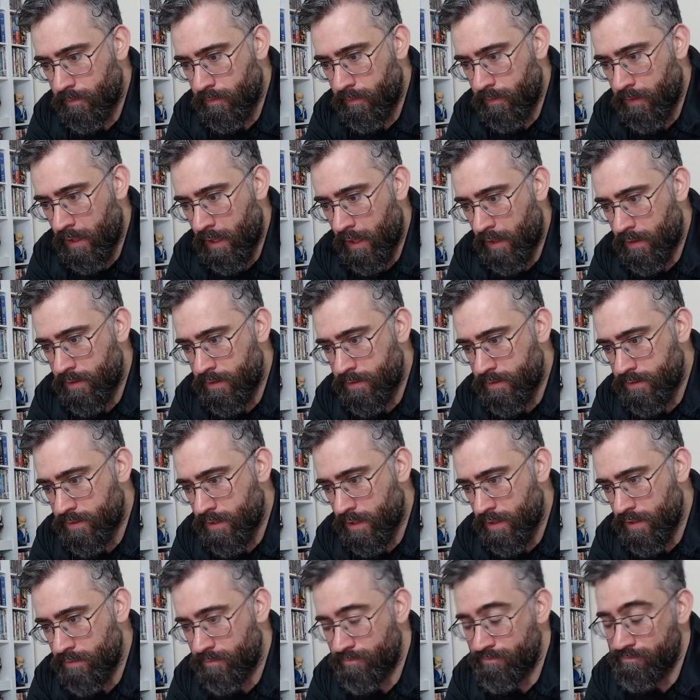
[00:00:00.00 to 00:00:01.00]
yeah,
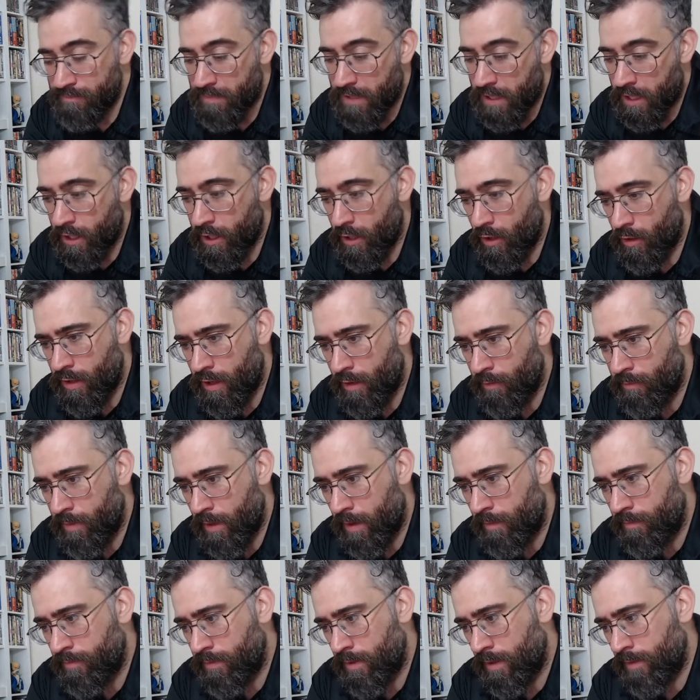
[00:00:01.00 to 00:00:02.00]
so I know
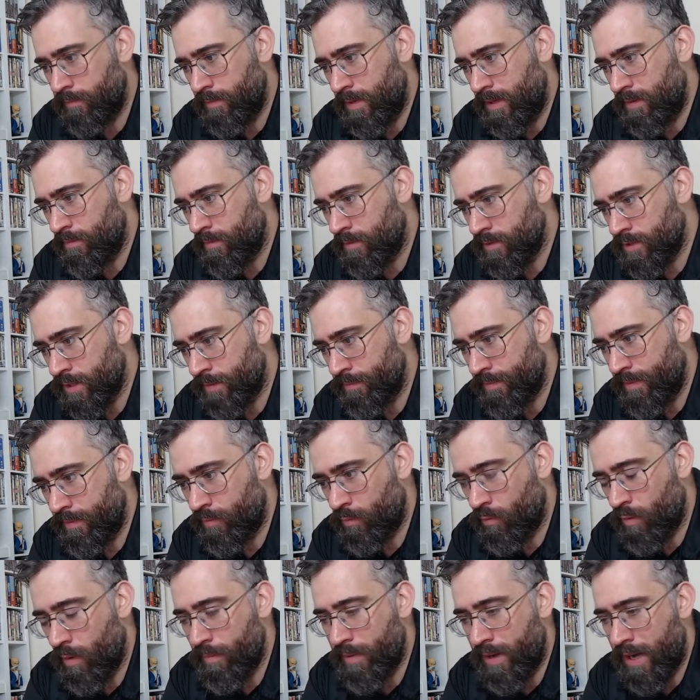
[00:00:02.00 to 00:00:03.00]
I mean some
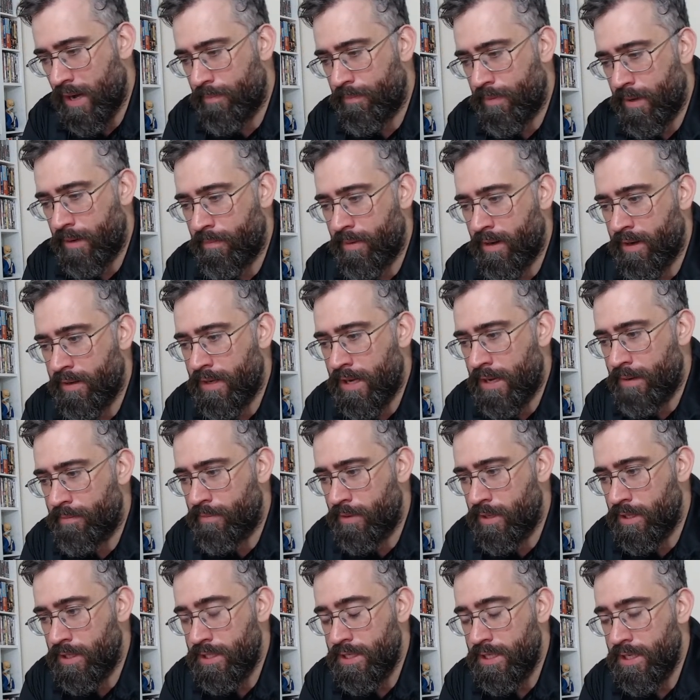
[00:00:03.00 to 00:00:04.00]
people won't be happy about that,
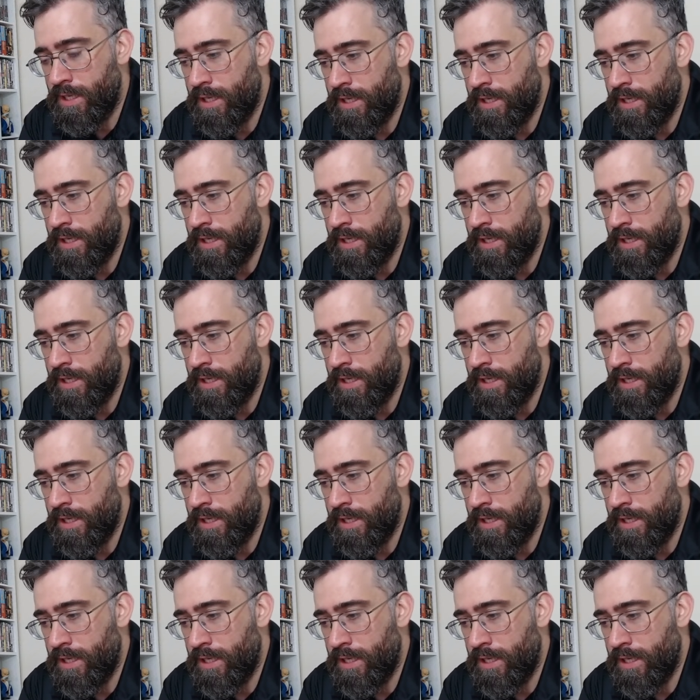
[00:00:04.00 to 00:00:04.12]
but